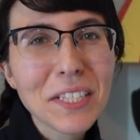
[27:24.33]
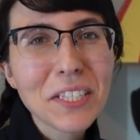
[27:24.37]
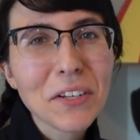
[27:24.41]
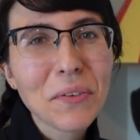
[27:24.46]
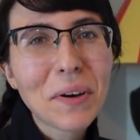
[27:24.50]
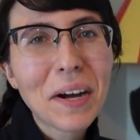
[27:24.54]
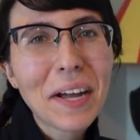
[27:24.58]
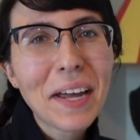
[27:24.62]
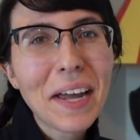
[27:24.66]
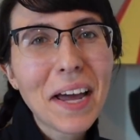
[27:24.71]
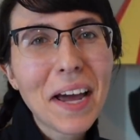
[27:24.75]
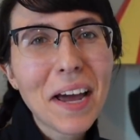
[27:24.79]
So
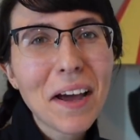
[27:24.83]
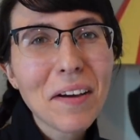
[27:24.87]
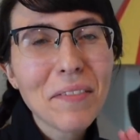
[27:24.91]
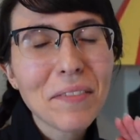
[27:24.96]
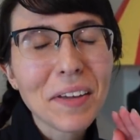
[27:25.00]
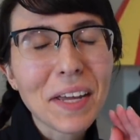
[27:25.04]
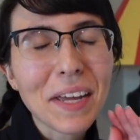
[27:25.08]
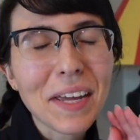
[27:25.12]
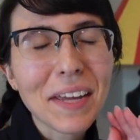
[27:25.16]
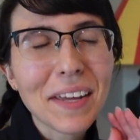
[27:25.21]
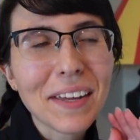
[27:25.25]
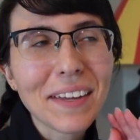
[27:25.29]
I
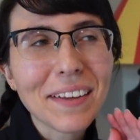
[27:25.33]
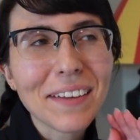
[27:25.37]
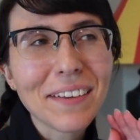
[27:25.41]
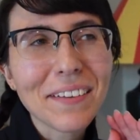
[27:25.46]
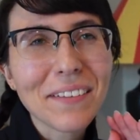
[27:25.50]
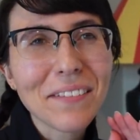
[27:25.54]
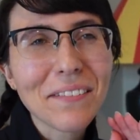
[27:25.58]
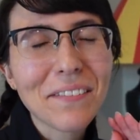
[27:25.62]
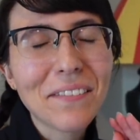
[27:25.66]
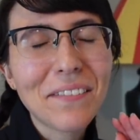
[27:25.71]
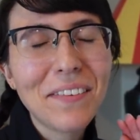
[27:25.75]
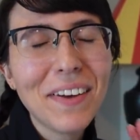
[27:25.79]
have a
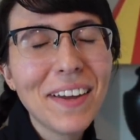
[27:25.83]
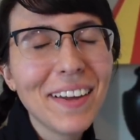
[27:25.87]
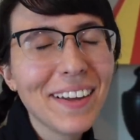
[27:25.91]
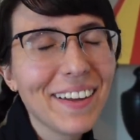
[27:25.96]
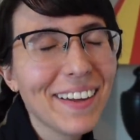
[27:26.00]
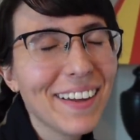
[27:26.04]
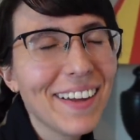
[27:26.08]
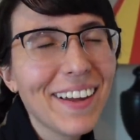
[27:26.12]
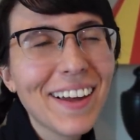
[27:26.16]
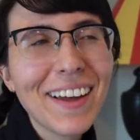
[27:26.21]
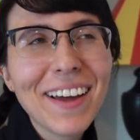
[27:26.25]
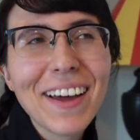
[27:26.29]

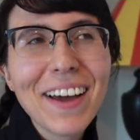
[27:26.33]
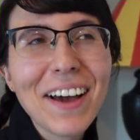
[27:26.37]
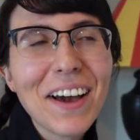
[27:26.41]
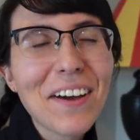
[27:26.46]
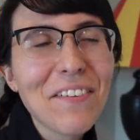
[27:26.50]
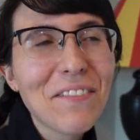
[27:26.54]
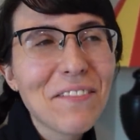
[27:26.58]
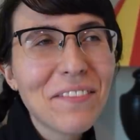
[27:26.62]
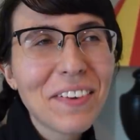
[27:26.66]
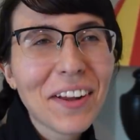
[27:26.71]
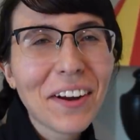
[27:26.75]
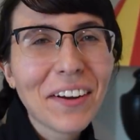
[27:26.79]

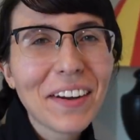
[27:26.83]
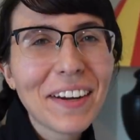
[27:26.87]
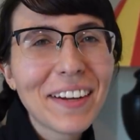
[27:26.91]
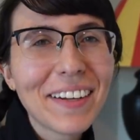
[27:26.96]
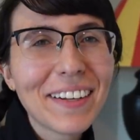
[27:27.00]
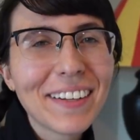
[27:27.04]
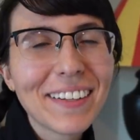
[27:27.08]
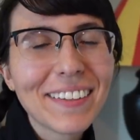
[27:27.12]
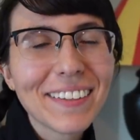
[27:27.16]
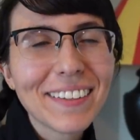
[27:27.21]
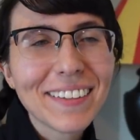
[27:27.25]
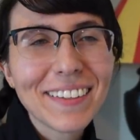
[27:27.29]
a
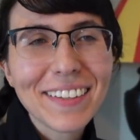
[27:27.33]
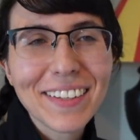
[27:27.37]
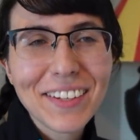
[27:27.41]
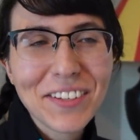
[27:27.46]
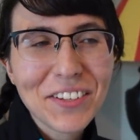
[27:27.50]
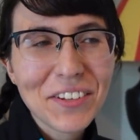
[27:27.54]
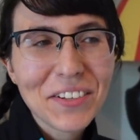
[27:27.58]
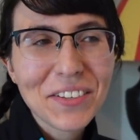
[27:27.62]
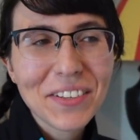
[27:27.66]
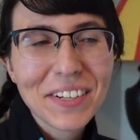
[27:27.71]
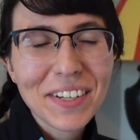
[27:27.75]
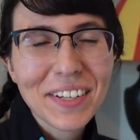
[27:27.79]
very
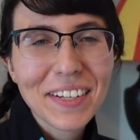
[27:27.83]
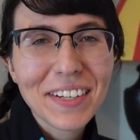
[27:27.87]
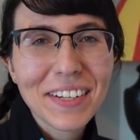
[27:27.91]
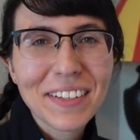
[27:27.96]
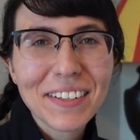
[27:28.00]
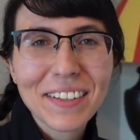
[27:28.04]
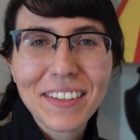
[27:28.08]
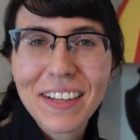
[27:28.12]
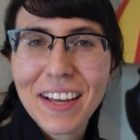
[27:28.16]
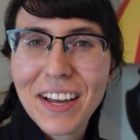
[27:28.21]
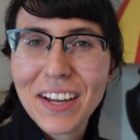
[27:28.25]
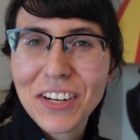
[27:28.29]

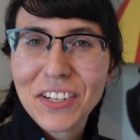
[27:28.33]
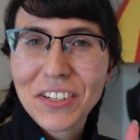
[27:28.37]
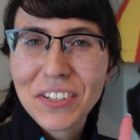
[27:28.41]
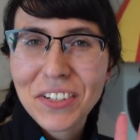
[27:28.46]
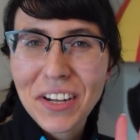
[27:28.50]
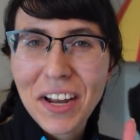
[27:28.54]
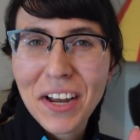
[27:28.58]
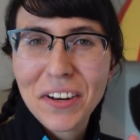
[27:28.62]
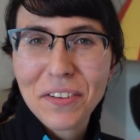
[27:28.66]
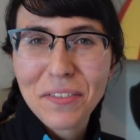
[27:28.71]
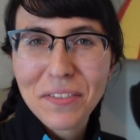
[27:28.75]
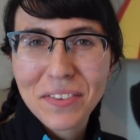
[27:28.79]
interesting slash
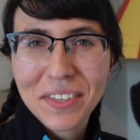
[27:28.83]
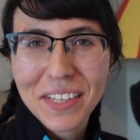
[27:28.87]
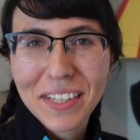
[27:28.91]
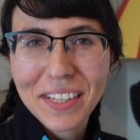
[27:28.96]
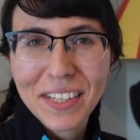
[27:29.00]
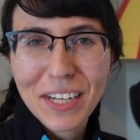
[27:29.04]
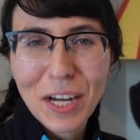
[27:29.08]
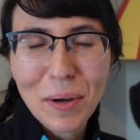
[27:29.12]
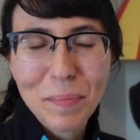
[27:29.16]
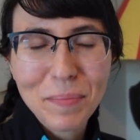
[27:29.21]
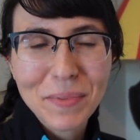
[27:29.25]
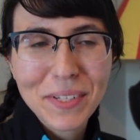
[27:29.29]
kind of
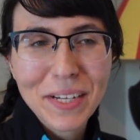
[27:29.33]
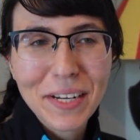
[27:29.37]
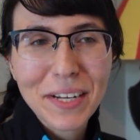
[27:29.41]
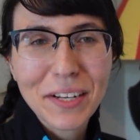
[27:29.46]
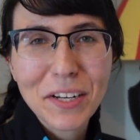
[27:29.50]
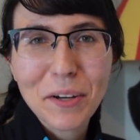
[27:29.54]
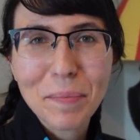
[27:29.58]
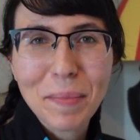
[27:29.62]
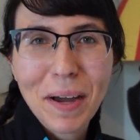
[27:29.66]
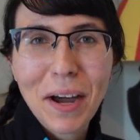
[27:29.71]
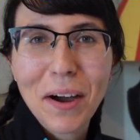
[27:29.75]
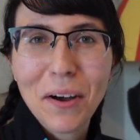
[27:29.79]
silly
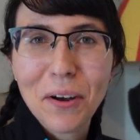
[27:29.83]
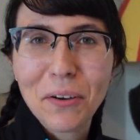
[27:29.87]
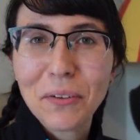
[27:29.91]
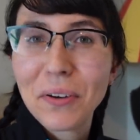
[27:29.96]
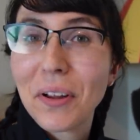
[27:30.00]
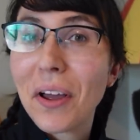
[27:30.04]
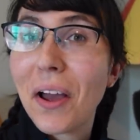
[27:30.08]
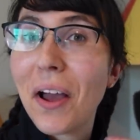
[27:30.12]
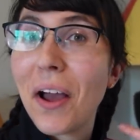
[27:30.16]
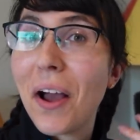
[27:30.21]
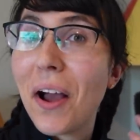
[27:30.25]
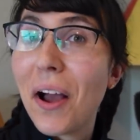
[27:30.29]
update
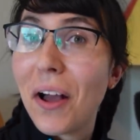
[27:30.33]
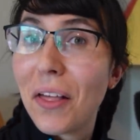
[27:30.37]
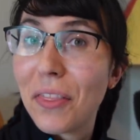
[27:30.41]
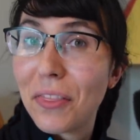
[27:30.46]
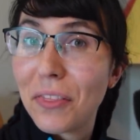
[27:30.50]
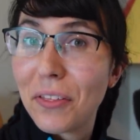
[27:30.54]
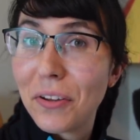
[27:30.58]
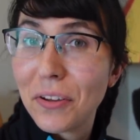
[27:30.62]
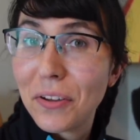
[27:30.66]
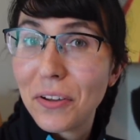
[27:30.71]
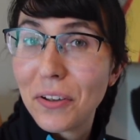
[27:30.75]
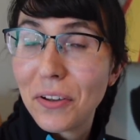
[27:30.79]
about
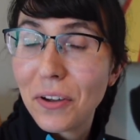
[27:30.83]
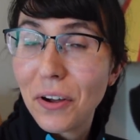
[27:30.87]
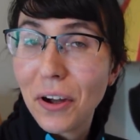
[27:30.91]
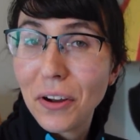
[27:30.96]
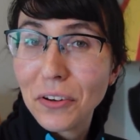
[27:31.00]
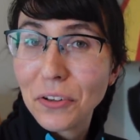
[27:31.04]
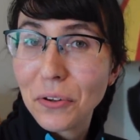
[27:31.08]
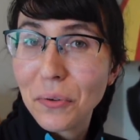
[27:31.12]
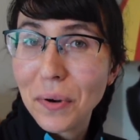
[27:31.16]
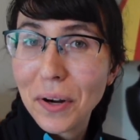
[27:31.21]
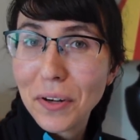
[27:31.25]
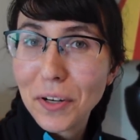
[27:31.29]
the
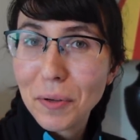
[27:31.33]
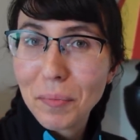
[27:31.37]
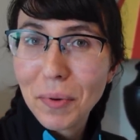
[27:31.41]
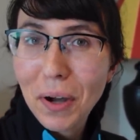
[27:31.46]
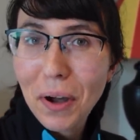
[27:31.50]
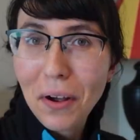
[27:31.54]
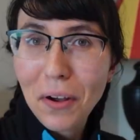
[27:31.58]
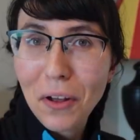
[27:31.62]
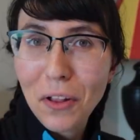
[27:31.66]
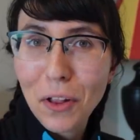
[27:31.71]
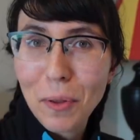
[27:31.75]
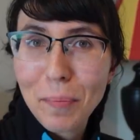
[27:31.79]
ongoing
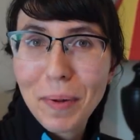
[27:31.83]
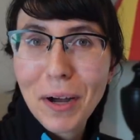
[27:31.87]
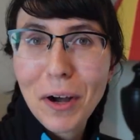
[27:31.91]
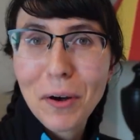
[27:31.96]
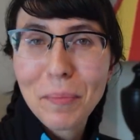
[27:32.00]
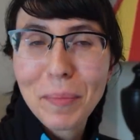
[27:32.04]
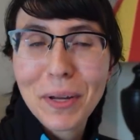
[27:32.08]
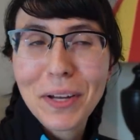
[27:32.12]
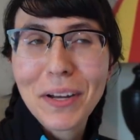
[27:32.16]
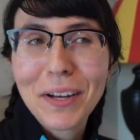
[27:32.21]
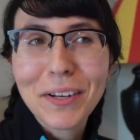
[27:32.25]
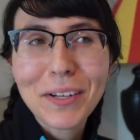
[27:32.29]
debacle
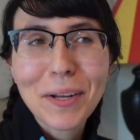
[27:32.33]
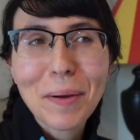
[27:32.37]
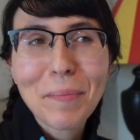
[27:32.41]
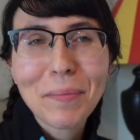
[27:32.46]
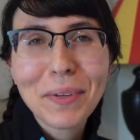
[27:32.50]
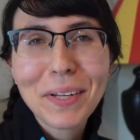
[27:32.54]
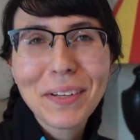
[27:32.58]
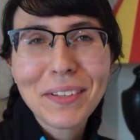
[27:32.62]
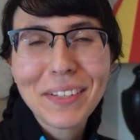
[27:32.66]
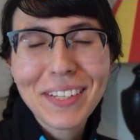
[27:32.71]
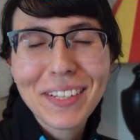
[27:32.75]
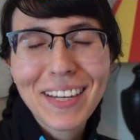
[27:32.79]
about me
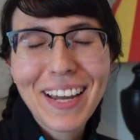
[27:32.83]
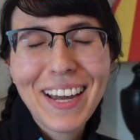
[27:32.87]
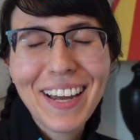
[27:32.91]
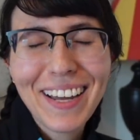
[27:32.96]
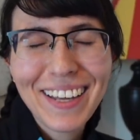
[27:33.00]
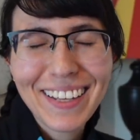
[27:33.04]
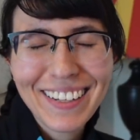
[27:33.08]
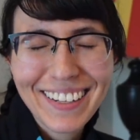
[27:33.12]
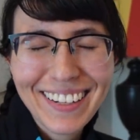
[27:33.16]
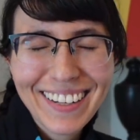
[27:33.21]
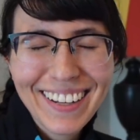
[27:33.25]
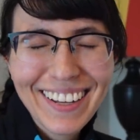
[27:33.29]
attempting to get